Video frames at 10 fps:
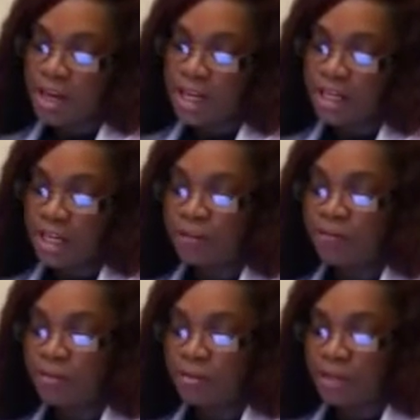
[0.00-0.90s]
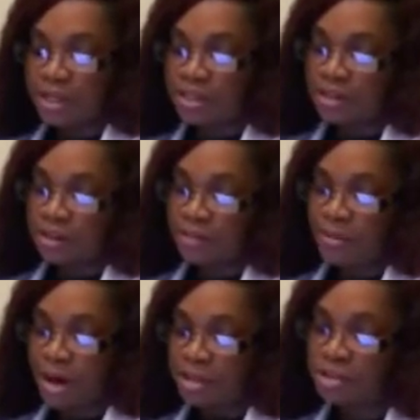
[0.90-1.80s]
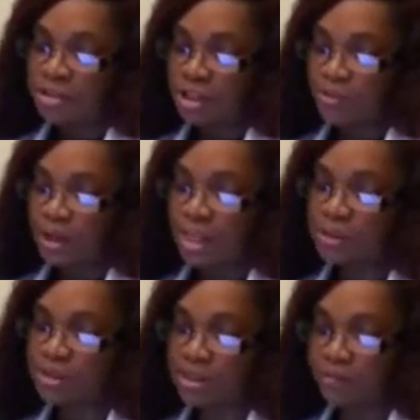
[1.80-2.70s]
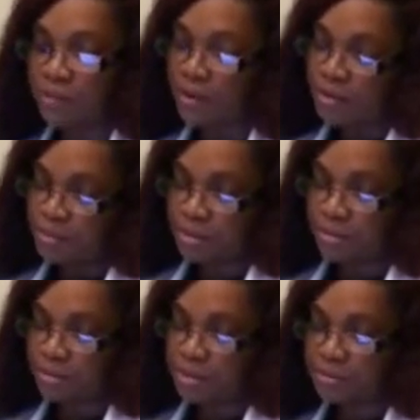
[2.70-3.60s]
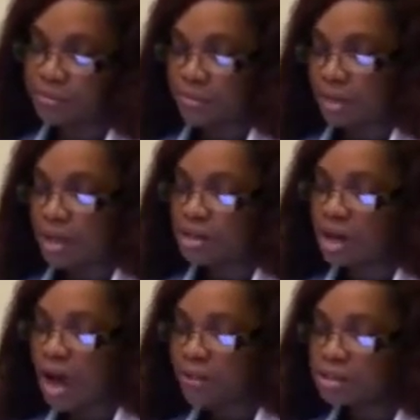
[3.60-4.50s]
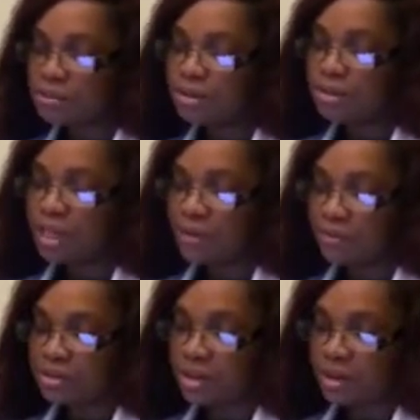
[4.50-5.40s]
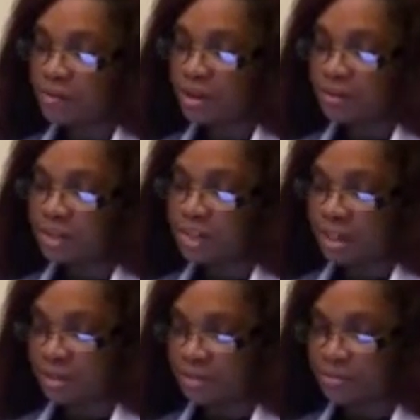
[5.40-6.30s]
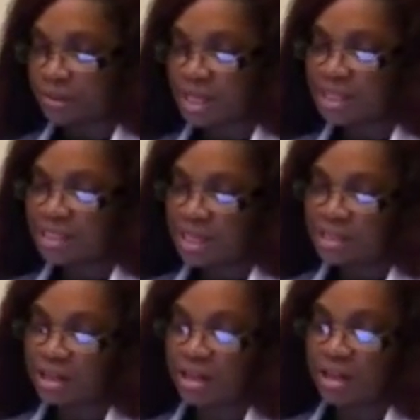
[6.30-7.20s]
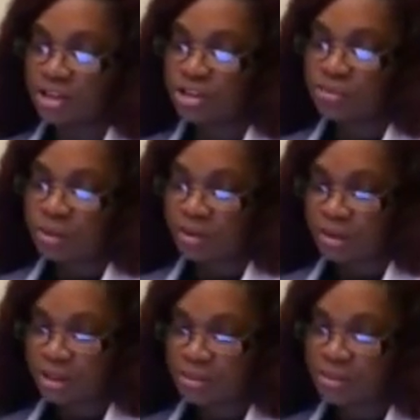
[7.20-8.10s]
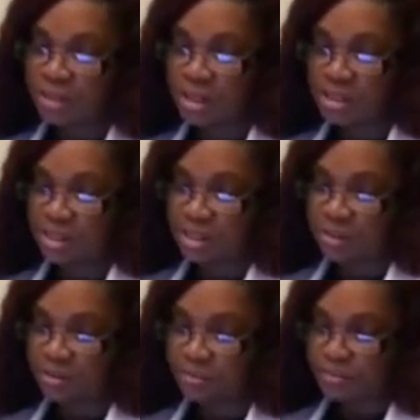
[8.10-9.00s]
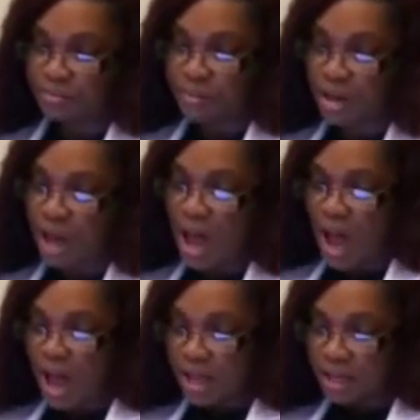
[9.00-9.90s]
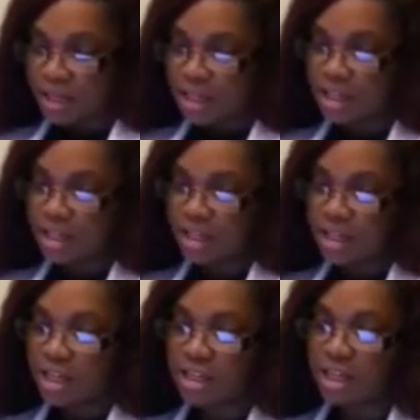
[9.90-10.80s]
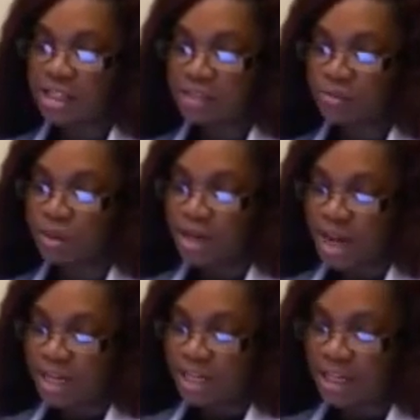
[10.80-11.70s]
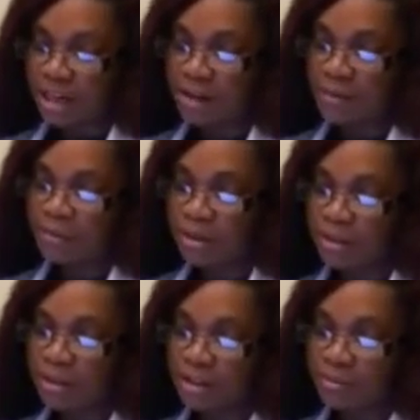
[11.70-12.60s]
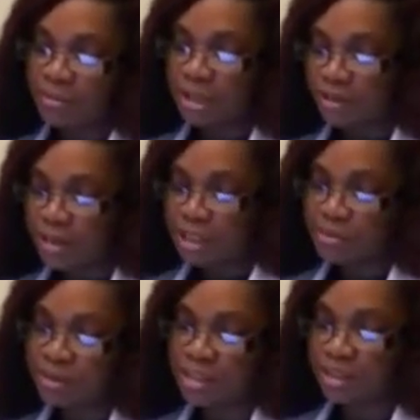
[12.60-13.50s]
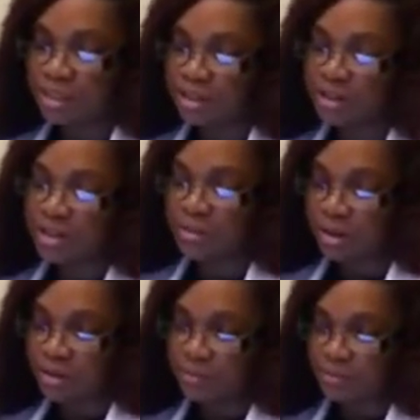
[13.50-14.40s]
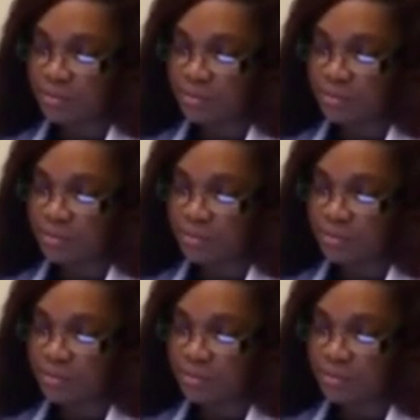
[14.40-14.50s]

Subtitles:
and then it permits the body to generate specific hormones. The optimal levels of LDL is less than 100 milligrams per deciliter. High is 190 milligrams per deciliter and above.